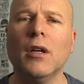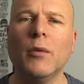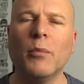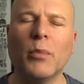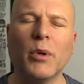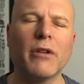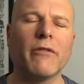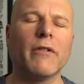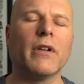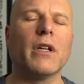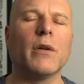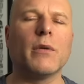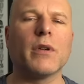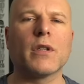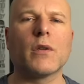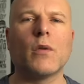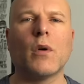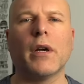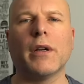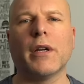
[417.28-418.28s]
but it really was
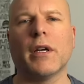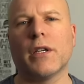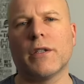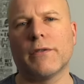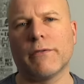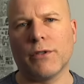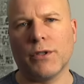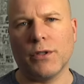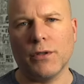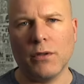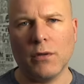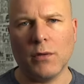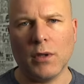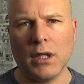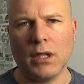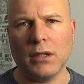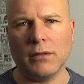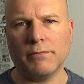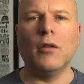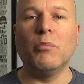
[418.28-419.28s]
quite nice for a short
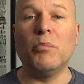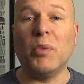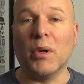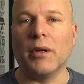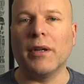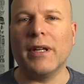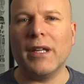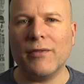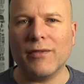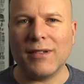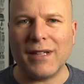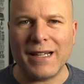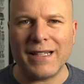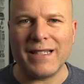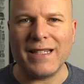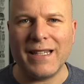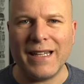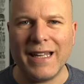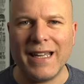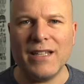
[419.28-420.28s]
while. But if
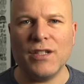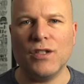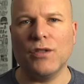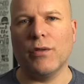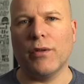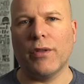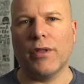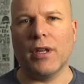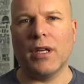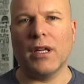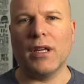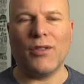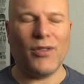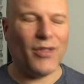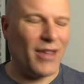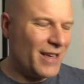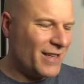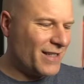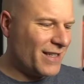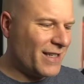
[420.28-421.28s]
lighting is your thing,
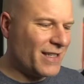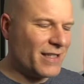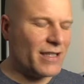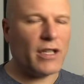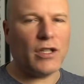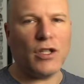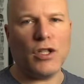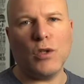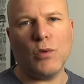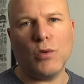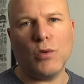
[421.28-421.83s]
this is the new